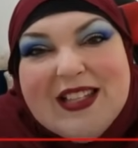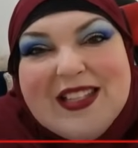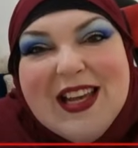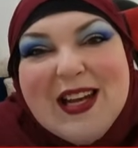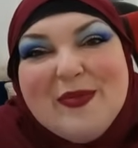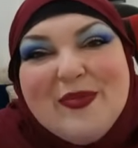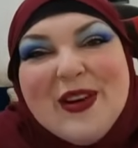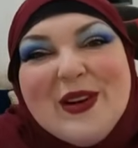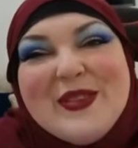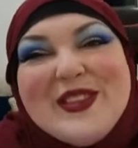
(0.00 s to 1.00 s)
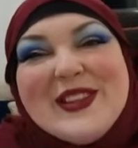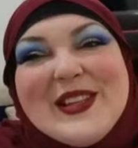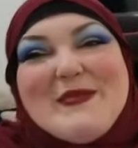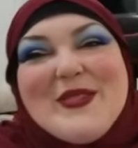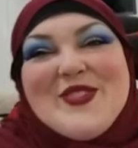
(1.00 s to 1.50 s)
sat up front with the
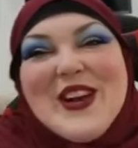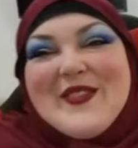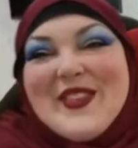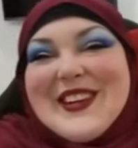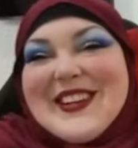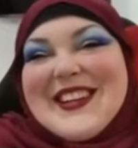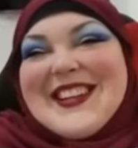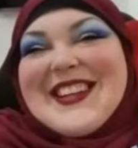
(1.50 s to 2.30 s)
limo driver.